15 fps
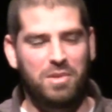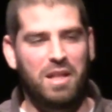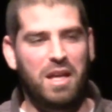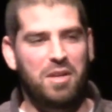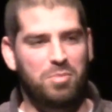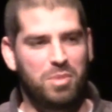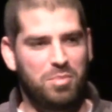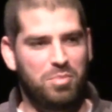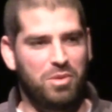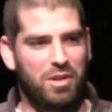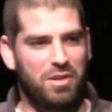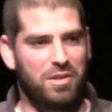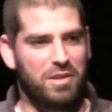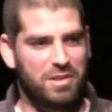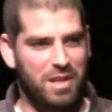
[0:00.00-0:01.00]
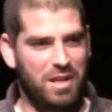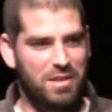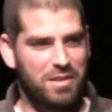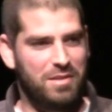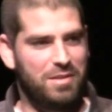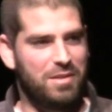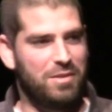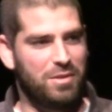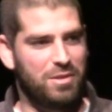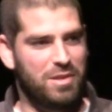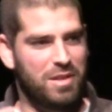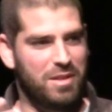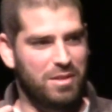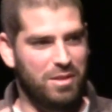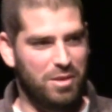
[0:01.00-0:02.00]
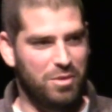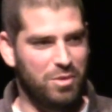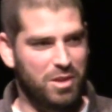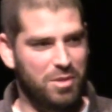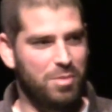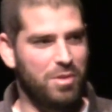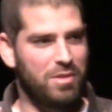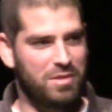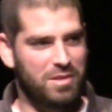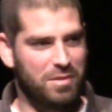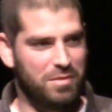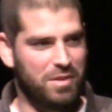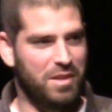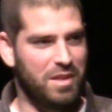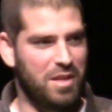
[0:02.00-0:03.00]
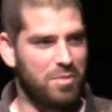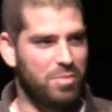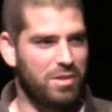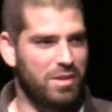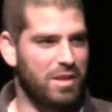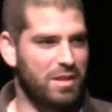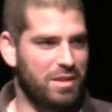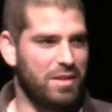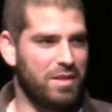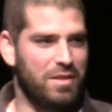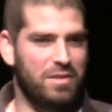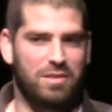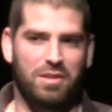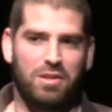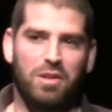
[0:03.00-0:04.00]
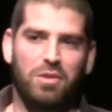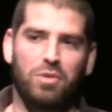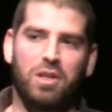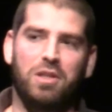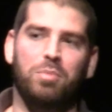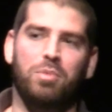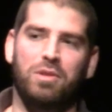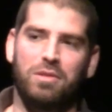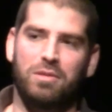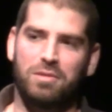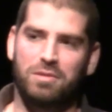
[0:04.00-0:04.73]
glad people are excited and they're saying Allahu Akbar and stuff like that, but like it is Allahu Akbar.